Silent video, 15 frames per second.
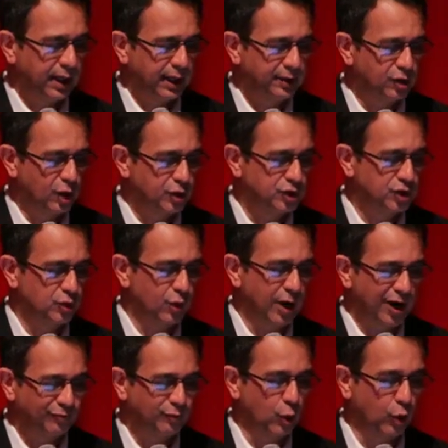In those who
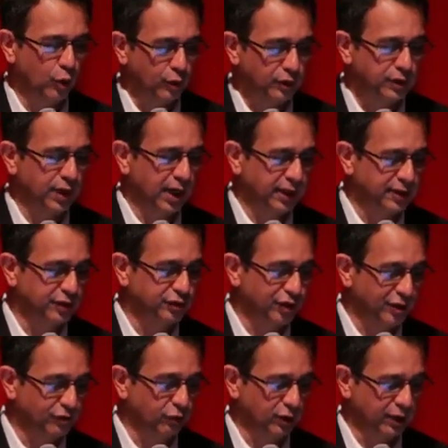have more other
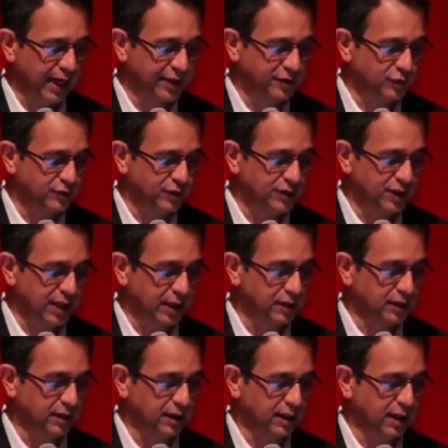general
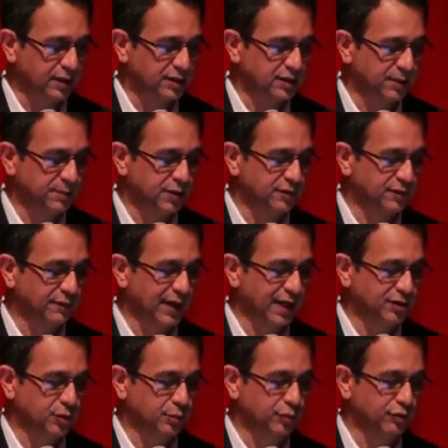gastrointestinal symptoms of
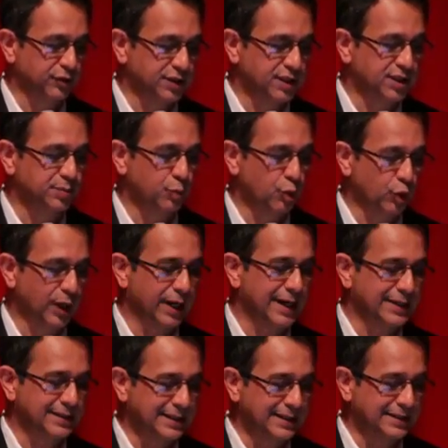gastroparesis,
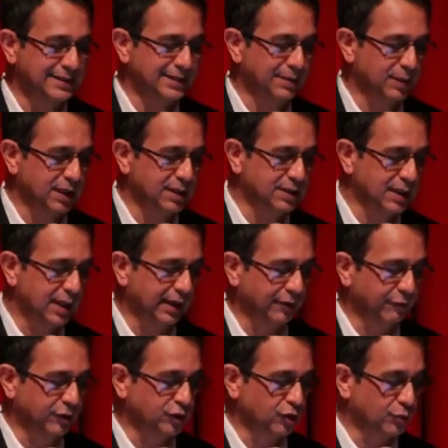prokinetic stimulants like
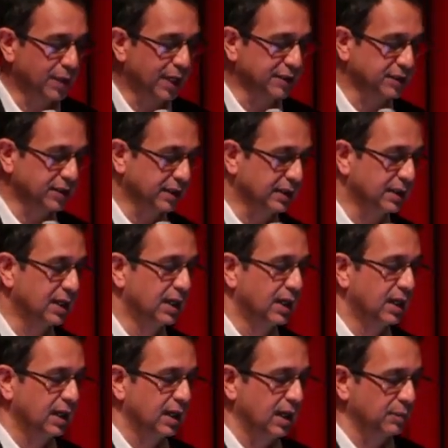erythromycin,
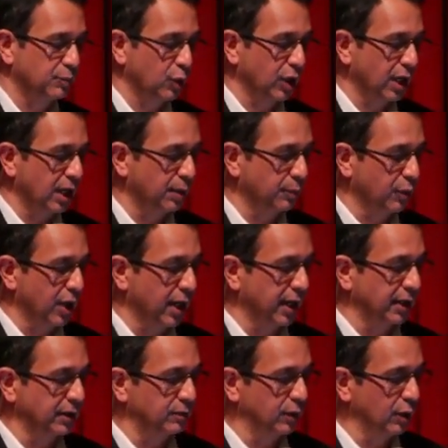
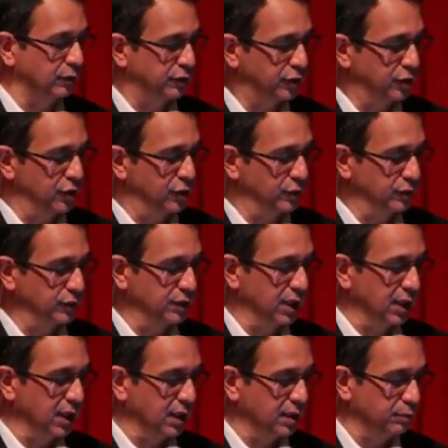procalapride, we also use
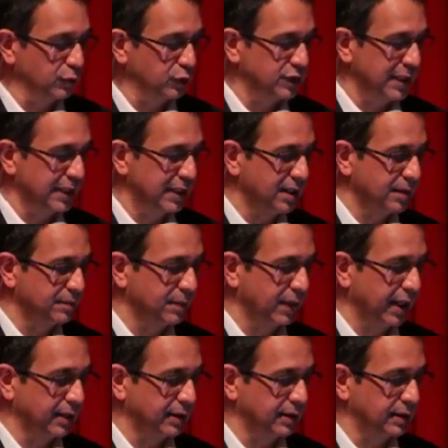motilium
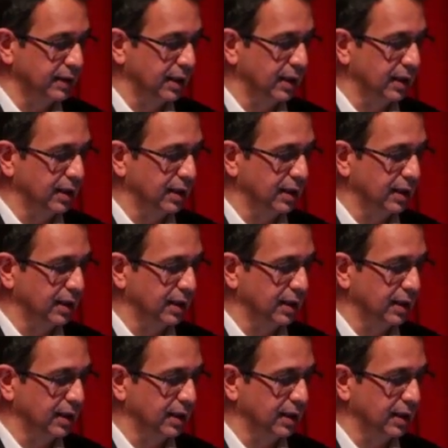and